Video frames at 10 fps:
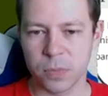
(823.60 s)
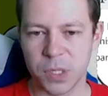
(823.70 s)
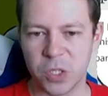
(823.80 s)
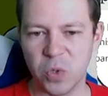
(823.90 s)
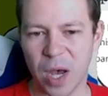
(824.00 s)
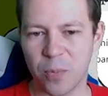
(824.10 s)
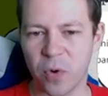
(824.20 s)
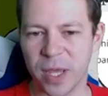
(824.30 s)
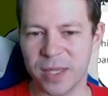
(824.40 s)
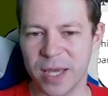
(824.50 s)
To
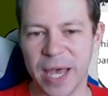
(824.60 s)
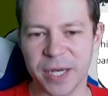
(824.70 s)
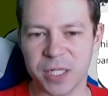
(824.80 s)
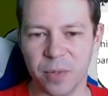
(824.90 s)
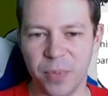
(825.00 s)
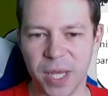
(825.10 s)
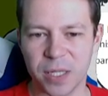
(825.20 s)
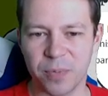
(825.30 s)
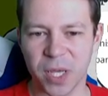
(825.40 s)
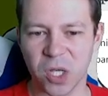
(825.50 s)
upgrade the hand a
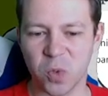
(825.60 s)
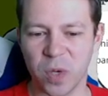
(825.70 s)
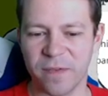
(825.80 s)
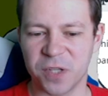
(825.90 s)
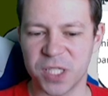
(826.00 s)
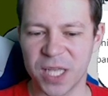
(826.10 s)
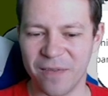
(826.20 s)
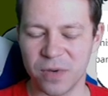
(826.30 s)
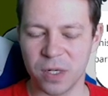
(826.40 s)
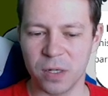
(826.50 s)
bit, because we have
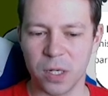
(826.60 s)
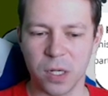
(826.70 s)
seven